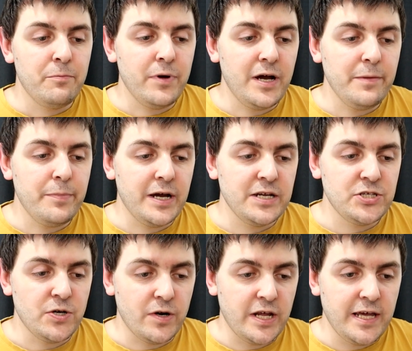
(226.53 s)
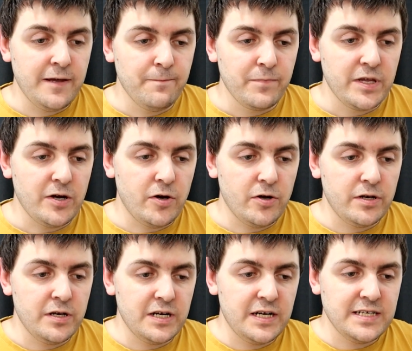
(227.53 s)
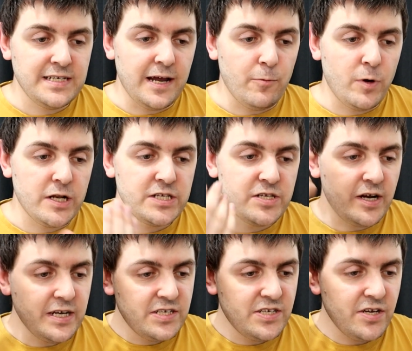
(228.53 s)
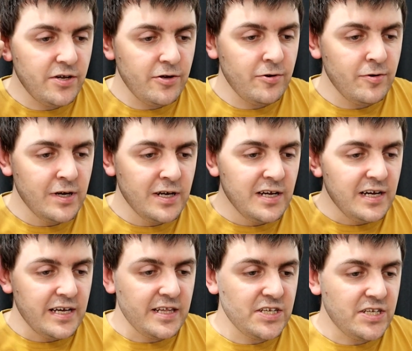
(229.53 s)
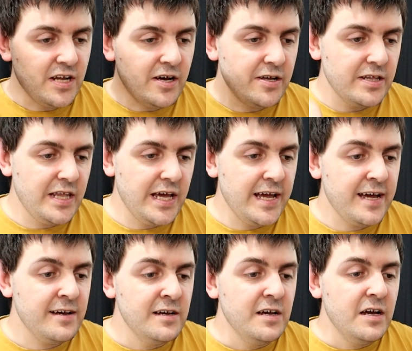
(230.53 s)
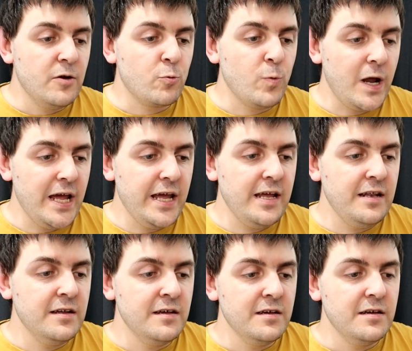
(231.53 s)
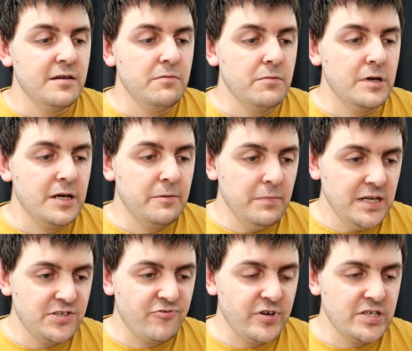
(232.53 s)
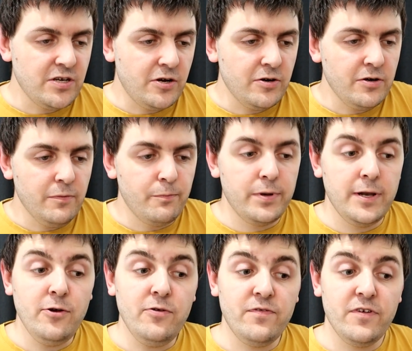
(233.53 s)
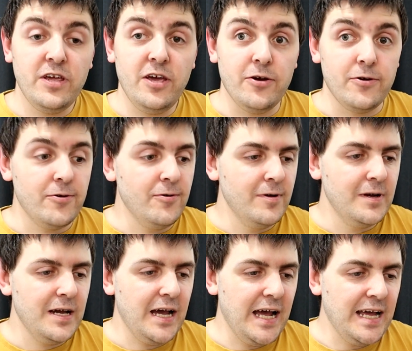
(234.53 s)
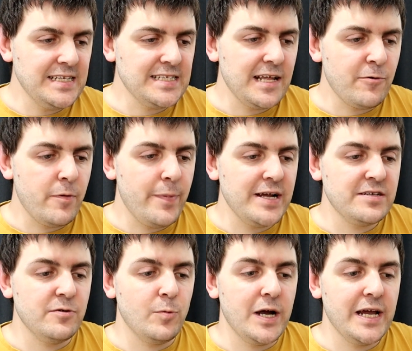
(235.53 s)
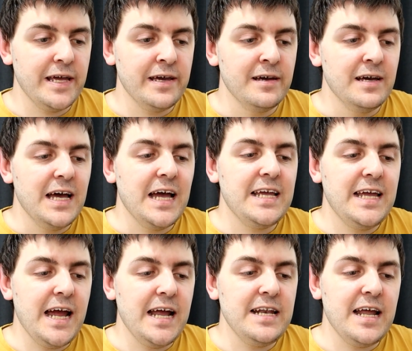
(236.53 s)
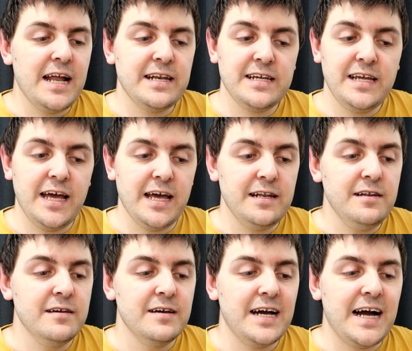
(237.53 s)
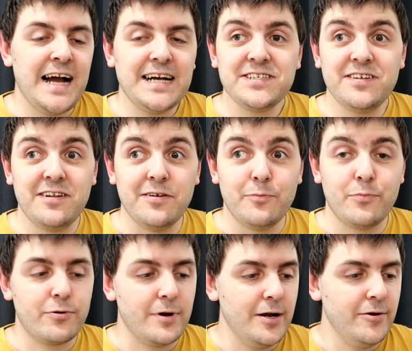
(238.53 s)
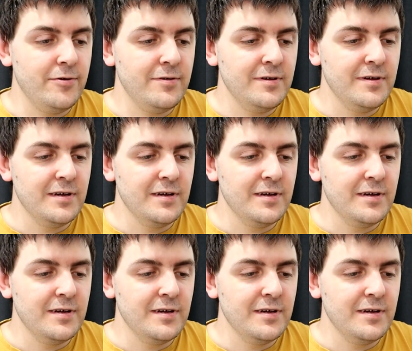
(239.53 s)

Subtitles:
Bye Bye Johnny on Cassette 1, Side 2. At the start there, Rain, Mystery Song, Blue for You, Is There a Better Way, Again and Again, Accident Prone,